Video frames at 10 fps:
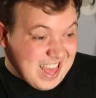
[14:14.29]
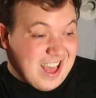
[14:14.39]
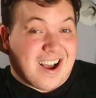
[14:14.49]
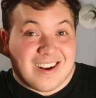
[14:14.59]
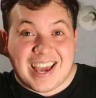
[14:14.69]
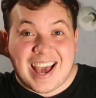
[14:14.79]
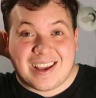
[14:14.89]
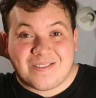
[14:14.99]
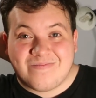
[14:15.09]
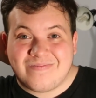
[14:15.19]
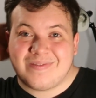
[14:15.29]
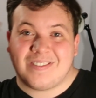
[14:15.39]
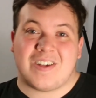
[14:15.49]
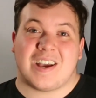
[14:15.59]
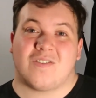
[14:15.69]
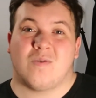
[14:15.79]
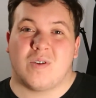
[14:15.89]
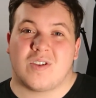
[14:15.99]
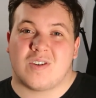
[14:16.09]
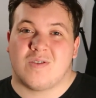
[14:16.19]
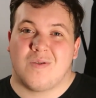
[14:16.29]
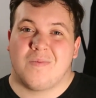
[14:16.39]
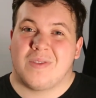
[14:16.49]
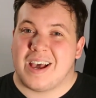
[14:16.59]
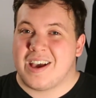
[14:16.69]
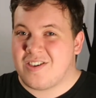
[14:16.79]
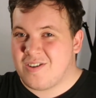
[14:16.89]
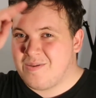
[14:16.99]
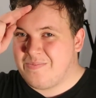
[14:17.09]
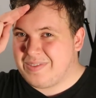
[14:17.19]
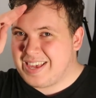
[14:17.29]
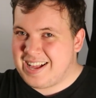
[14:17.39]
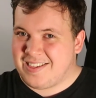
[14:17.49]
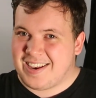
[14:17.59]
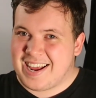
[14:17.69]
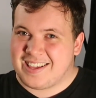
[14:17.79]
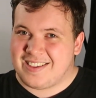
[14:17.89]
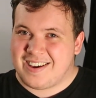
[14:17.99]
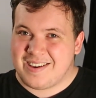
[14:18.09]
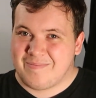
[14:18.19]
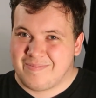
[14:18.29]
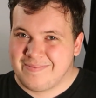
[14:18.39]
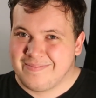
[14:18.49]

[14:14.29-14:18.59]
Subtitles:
Okay, thanks for watching all. I shall catch you next time.